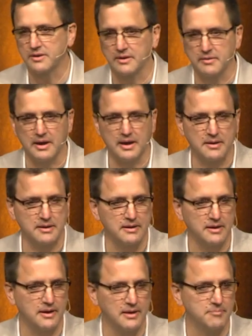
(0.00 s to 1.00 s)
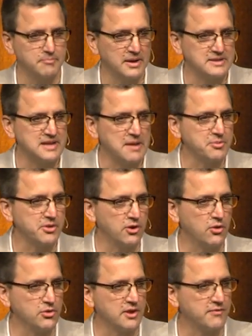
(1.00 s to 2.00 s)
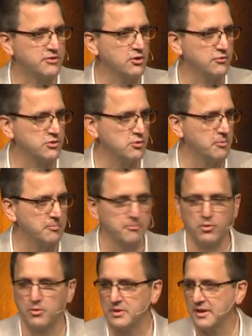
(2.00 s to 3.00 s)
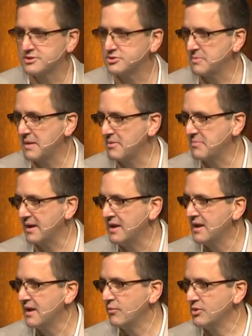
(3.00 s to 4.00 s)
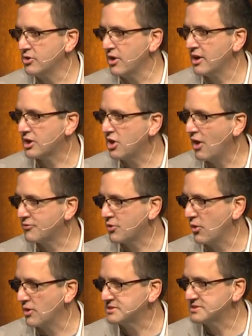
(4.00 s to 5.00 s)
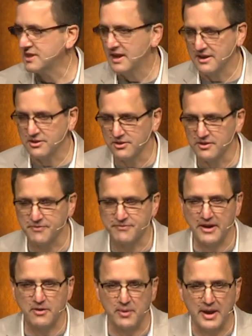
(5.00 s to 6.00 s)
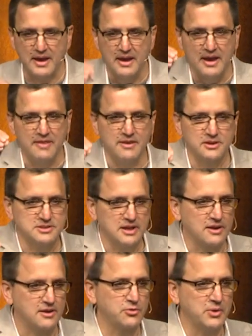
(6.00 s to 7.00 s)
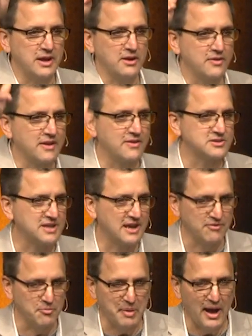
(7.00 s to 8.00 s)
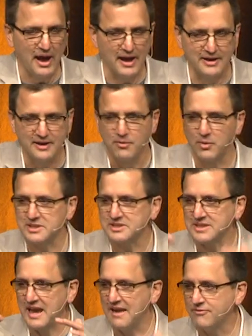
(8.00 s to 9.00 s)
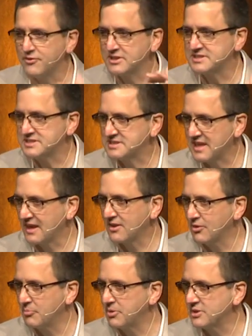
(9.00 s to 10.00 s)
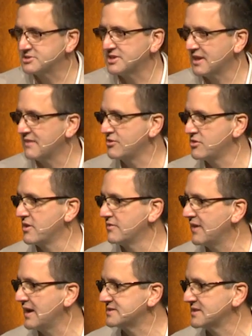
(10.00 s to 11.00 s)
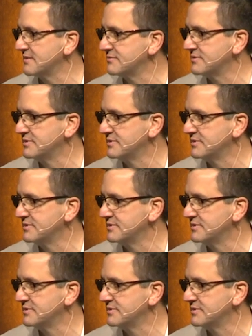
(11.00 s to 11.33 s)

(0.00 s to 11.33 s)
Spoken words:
example that only a few of you will relate to maybe, but when you're on a golf course and you're in the fairway and there's a green on the other side of a pond, what does every single person give you the advice of?